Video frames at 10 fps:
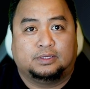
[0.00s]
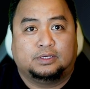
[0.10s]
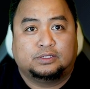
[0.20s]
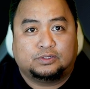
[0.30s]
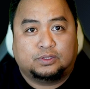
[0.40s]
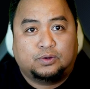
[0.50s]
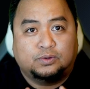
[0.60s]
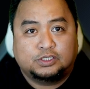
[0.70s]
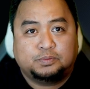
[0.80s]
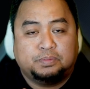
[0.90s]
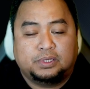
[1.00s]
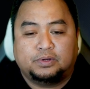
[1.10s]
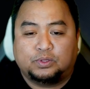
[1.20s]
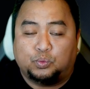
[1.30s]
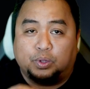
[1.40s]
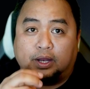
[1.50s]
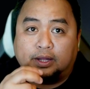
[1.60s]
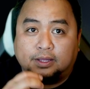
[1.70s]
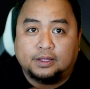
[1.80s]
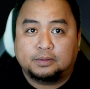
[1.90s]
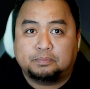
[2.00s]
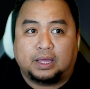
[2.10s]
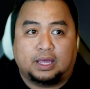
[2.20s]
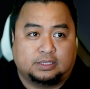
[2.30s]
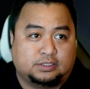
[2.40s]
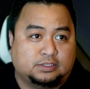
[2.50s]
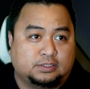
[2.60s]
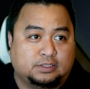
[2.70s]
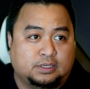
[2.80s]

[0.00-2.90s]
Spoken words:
So the Holy Spirit will help us